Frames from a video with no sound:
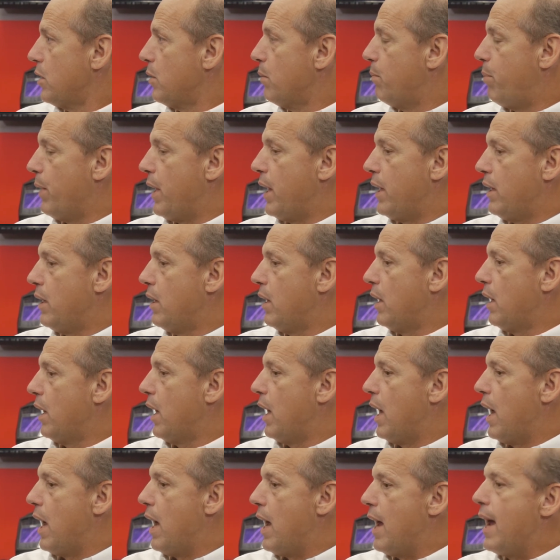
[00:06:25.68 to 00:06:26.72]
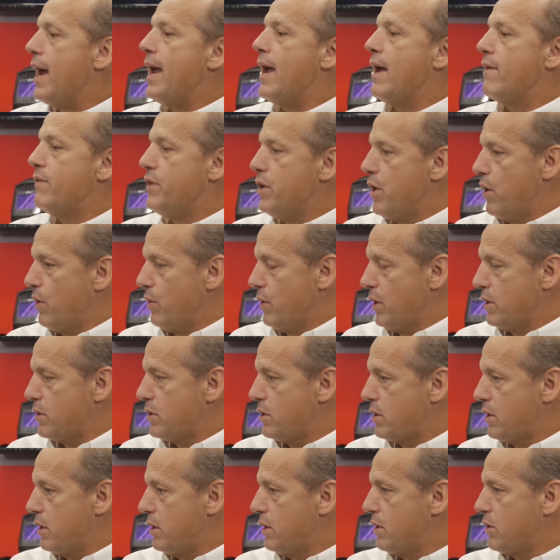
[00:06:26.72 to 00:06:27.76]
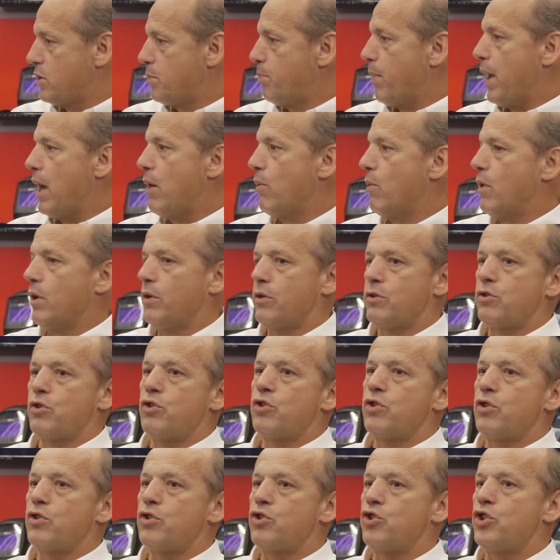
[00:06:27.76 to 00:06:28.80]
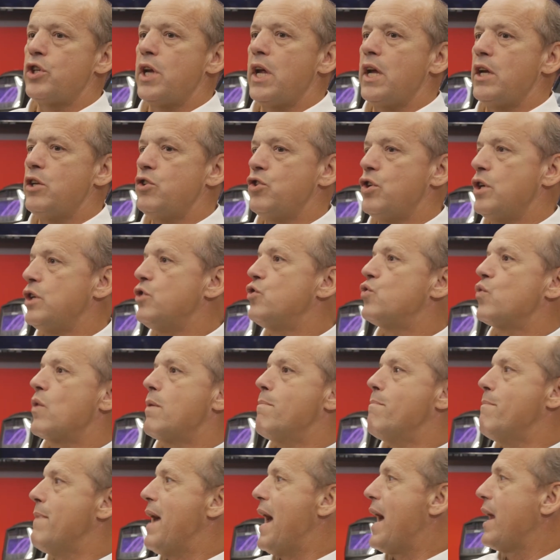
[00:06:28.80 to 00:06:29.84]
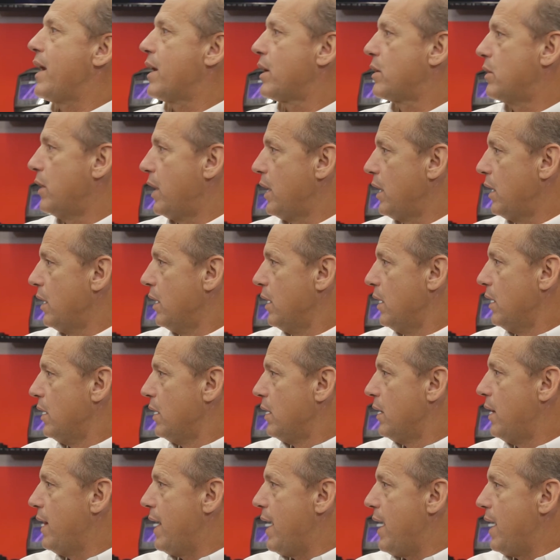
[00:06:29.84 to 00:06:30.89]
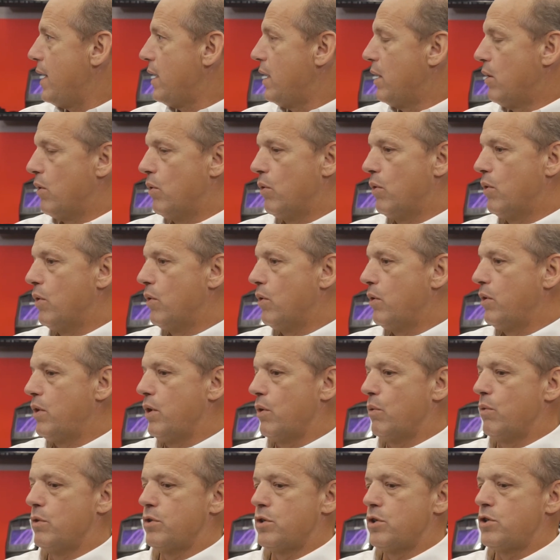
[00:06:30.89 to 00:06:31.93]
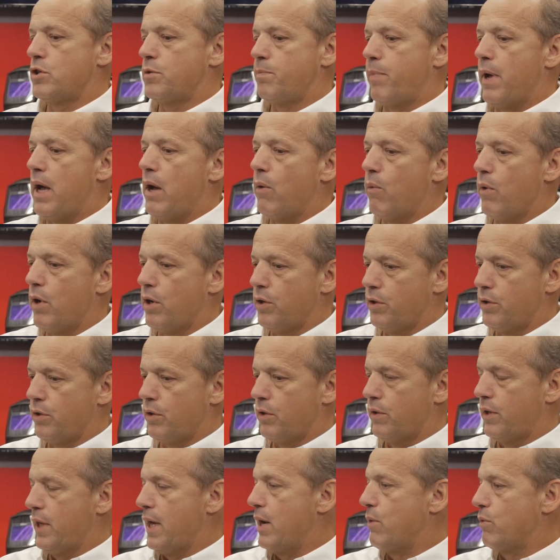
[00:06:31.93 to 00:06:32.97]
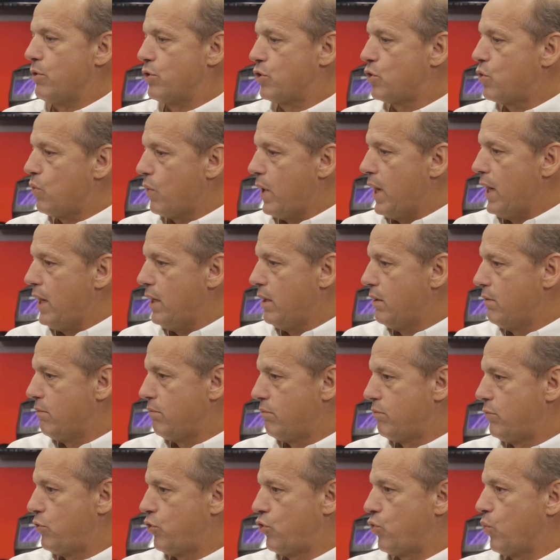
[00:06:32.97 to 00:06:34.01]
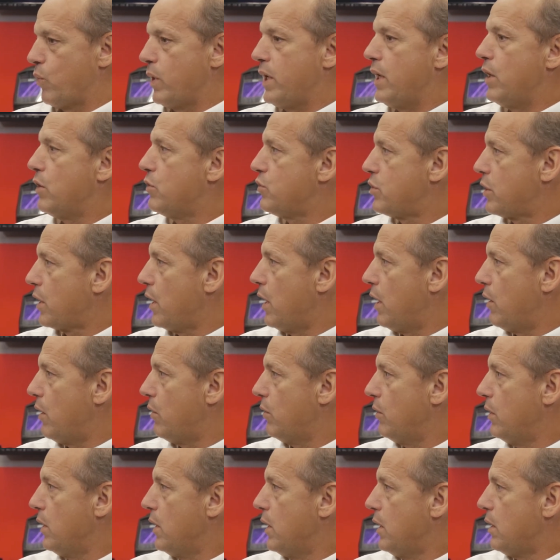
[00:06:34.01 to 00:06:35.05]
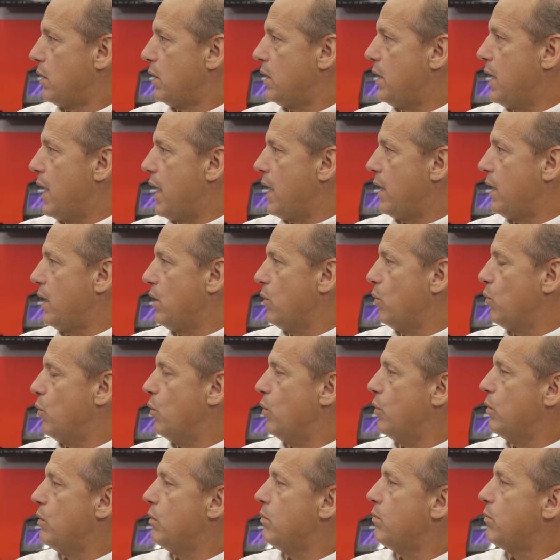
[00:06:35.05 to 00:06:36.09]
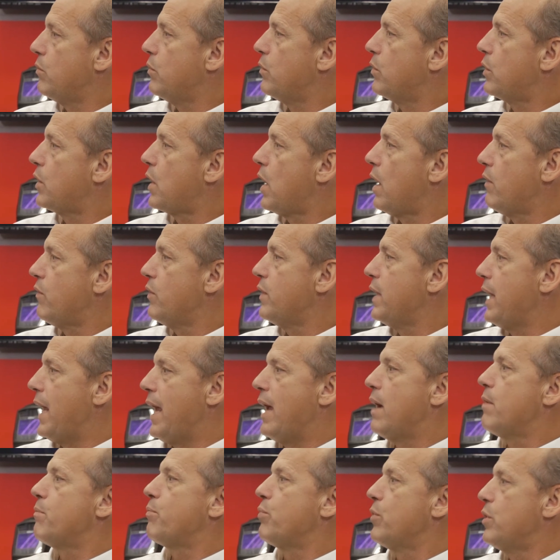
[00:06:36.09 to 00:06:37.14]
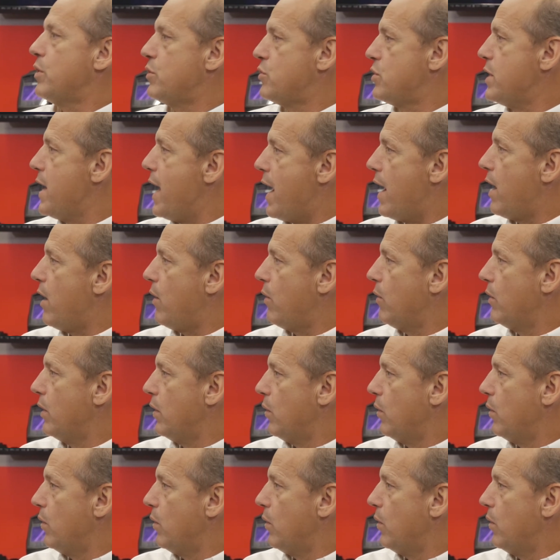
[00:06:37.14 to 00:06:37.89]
But I have noticed spot welders are just changing dramatically. That there was a spot welder that was great 3 years ago, yet it won't cover the amperage now.